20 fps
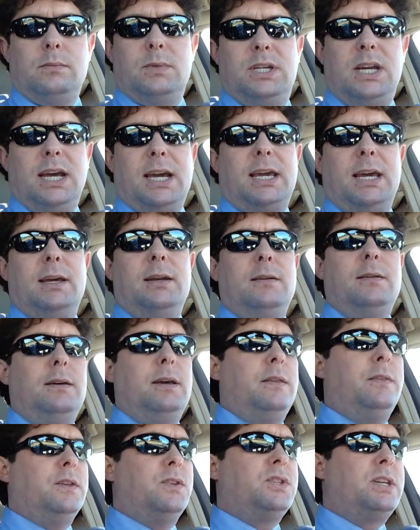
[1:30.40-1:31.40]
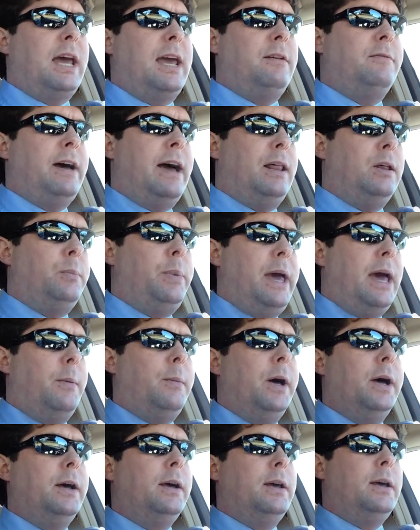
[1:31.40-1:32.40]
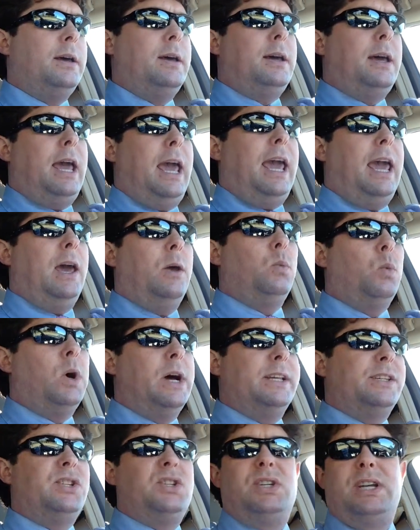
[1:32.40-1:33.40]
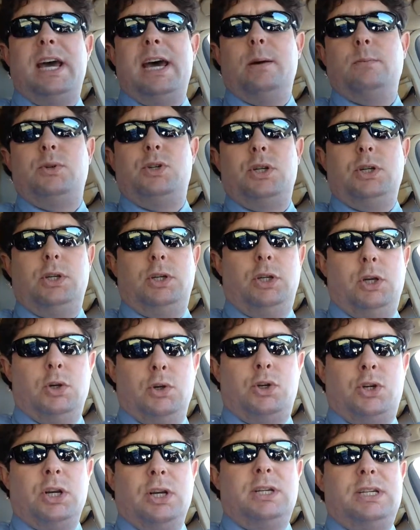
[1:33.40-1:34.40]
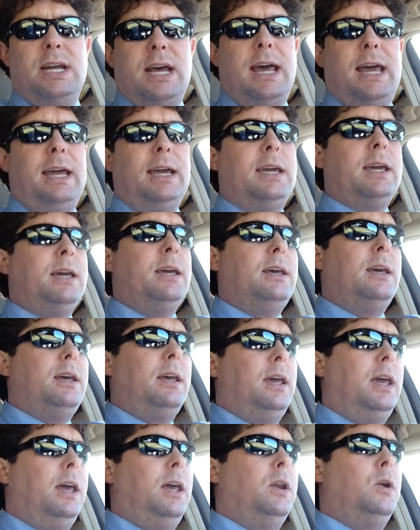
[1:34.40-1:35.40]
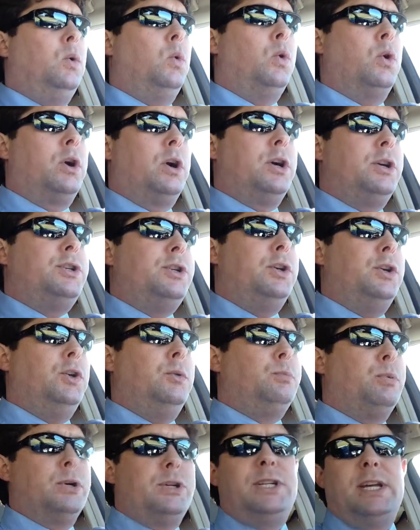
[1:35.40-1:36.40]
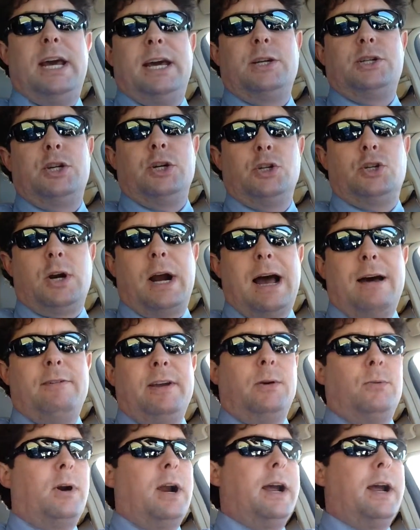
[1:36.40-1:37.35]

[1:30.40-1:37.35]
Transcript: ticket in the state of Alabama and what steps you should take in order to protect your driving